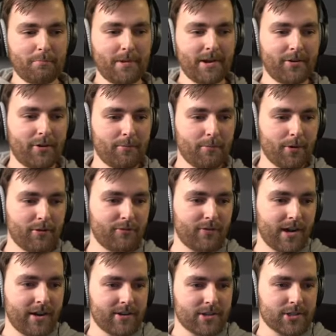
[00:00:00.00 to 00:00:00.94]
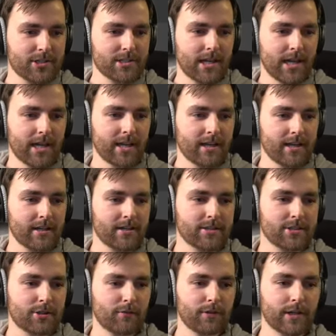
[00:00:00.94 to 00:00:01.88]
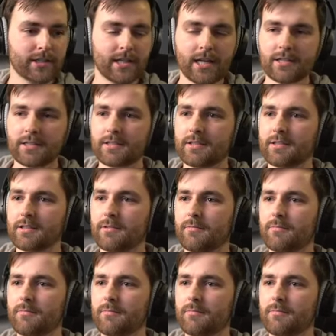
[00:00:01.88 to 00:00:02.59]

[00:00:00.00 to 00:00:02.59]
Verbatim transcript: mirror modifiers and stuff like that.